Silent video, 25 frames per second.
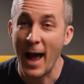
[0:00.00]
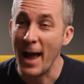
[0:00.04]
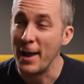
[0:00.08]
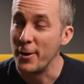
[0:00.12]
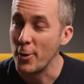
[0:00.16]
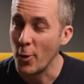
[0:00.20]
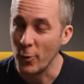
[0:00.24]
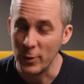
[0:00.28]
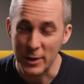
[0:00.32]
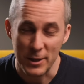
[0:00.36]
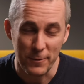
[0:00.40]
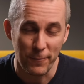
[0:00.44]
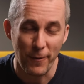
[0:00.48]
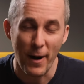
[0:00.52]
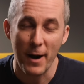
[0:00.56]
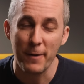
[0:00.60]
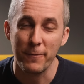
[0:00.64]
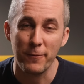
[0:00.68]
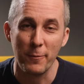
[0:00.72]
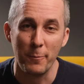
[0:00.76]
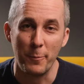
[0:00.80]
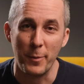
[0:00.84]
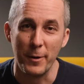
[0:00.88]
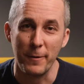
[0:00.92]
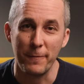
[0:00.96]
I know it's far
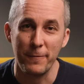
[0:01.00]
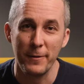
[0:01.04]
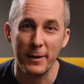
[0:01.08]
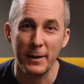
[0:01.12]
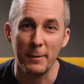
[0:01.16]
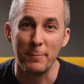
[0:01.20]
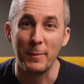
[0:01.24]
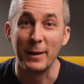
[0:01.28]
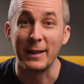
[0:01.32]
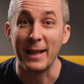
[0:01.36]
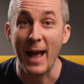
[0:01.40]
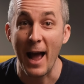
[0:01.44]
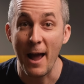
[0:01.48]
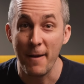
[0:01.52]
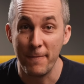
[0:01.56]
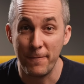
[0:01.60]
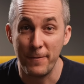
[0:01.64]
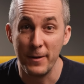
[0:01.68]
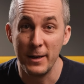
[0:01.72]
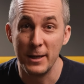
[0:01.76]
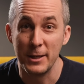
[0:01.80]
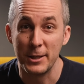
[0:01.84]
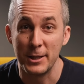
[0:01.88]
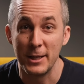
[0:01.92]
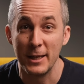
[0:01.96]
from perfect, but I
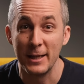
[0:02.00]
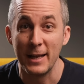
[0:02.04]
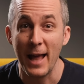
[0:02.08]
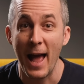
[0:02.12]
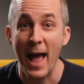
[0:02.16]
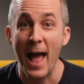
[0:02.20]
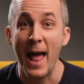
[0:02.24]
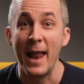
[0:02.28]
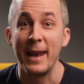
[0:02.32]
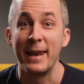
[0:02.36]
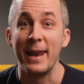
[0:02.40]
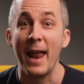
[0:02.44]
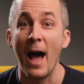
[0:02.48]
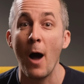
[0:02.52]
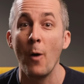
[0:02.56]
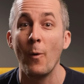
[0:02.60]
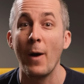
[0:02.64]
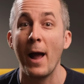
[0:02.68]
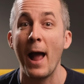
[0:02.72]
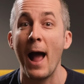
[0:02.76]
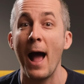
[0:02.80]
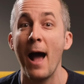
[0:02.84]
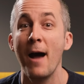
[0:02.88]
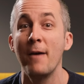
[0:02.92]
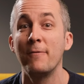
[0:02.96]
finished it, and now I
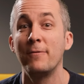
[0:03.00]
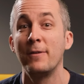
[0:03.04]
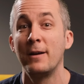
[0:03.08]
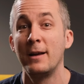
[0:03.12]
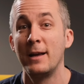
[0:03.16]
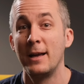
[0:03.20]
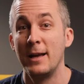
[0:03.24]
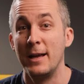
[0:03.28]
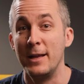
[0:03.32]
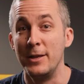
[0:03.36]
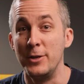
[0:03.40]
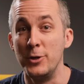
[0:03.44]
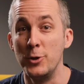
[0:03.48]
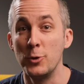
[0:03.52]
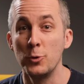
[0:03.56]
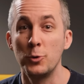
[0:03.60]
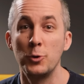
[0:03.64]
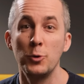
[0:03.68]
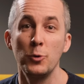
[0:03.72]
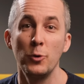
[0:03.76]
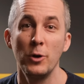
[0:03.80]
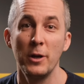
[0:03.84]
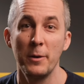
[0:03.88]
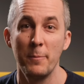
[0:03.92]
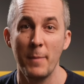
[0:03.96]
have a new
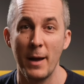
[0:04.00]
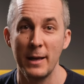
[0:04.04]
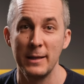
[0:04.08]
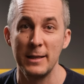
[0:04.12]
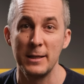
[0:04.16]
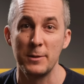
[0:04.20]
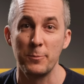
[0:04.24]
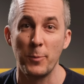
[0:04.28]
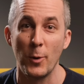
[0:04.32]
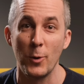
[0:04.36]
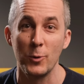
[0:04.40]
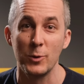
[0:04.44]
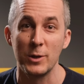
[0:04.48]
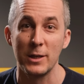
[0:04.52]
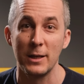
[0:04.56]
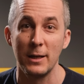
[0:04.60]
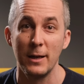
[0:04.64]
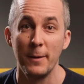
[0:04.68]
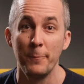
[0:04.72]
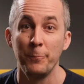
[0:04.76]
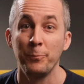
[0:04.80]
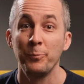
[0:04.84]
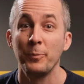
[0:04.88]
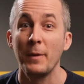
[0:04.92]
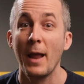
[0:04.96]
tool in my disposal
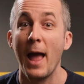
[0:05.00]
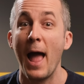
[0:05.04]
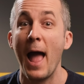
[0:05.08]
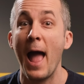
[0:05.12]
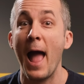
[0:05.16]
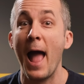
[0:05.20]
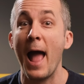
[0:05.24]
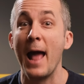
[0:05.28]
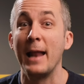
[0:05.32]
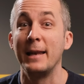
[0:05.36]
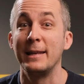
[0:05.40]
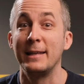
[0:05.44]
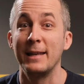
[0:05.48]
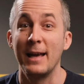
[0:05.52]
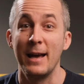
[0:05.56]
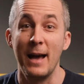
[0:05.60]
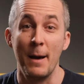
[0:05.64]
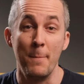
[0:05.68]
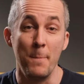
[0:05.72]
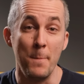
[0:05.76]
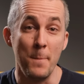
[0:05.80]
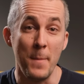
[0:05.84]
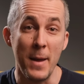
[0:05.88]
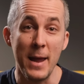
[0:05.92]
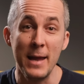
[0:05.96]
and
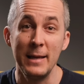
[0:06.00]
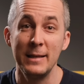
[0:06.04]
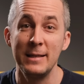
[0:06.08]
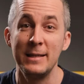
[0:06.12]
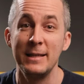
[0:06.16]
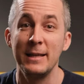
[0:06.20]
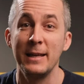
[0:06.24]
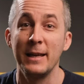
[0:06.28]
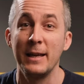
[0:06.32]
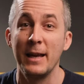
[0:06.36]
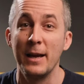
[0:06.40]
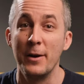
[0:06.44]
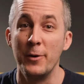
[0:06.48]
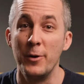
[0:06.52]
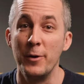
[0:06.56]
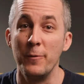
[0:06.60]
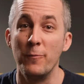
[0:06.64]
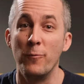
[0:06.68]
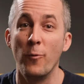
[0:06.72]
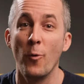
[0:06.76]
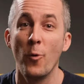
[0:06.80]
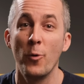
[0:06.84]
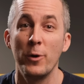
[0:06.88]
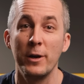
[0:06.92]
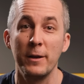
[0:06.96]
amazing,
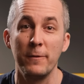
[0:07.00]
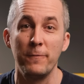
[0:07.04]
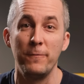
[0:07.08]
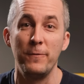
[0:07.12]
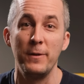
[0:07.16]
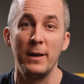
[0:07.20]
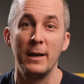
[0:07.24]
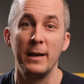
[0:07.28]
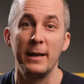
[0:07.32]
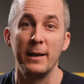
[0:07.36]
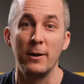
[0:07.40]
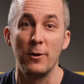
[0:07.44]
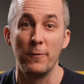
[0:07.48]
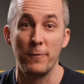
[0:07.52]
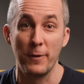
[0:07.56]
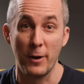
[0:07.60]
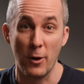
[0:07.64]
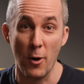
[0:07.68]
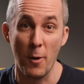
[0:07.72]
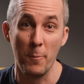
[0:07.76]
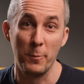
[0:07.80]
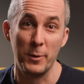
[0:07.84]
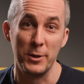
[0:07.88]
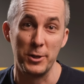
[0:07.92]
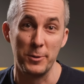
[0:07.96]
rewarding feeling of
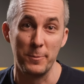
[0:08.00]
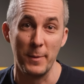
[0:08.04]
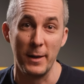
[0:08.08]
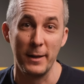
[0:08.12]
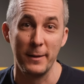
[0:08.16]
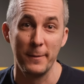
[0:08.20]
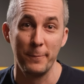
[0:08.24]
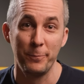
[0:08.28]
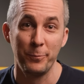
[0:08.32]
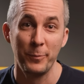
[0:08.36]
accomplishment.